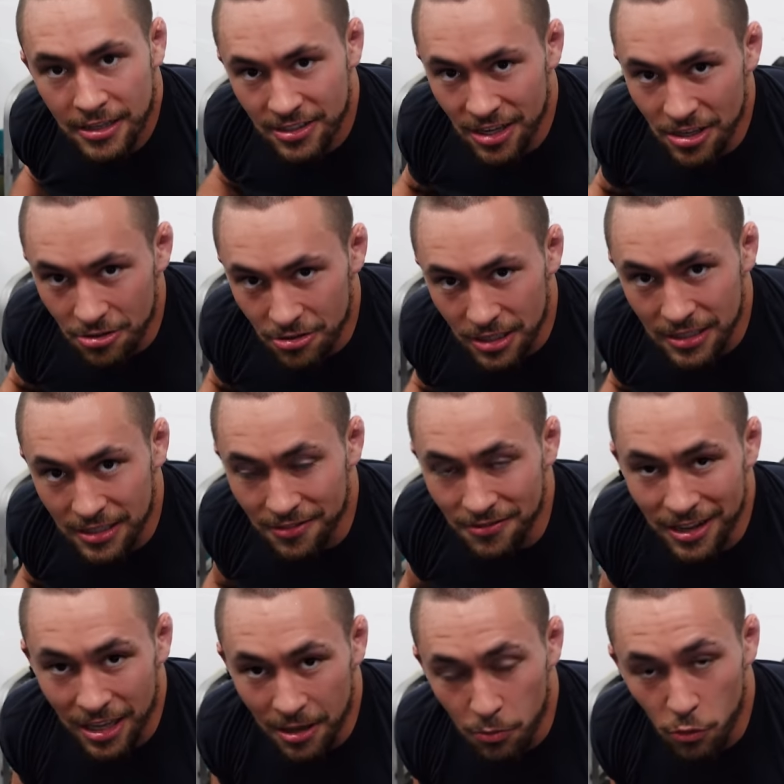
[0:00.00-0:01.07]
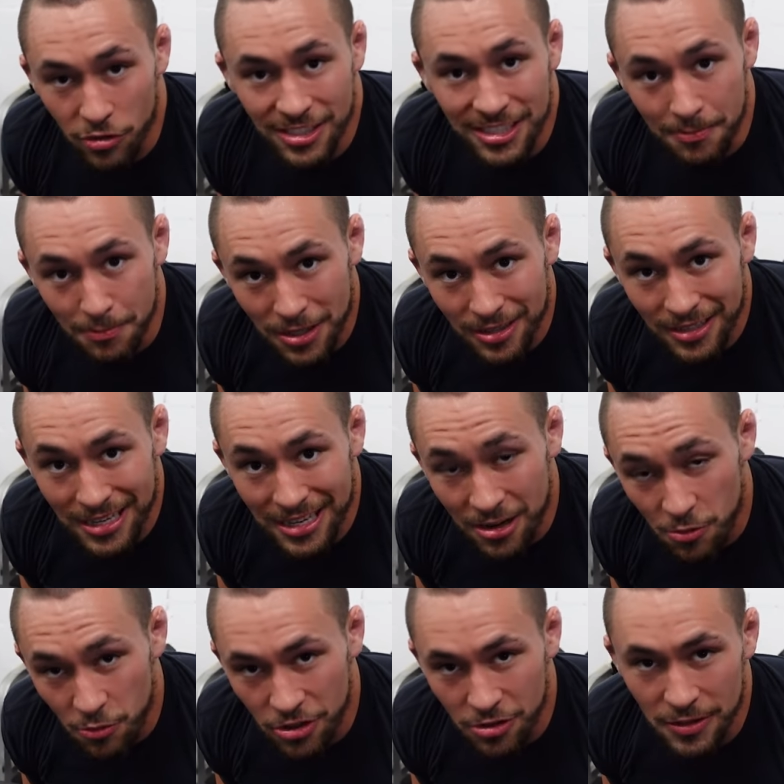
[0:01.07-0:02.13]
so you can develop more stability,
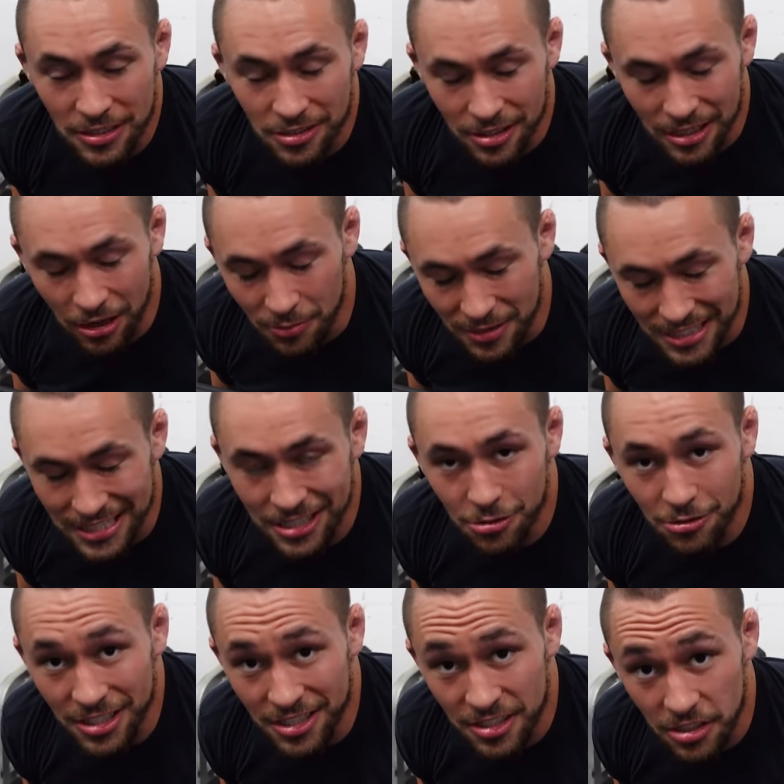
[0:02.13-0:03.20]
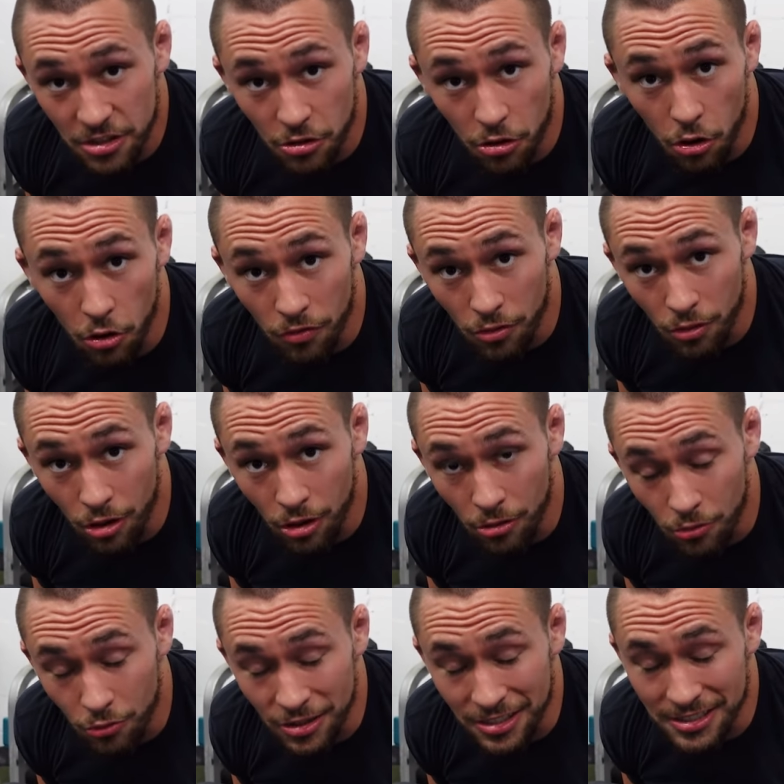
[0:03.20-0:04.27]
which means you're gonna help decrease your
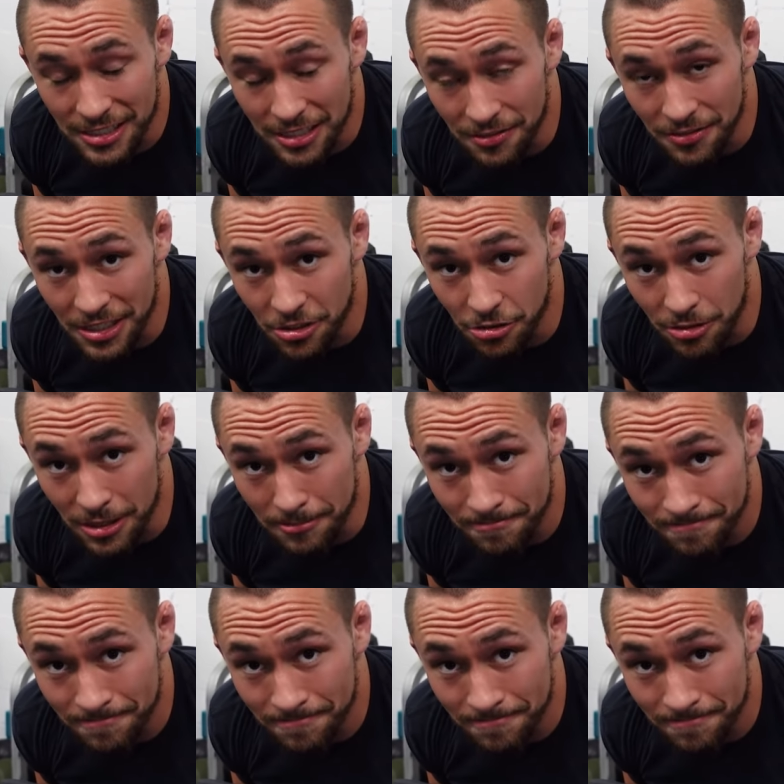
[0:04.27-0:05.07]
overall risk of injury.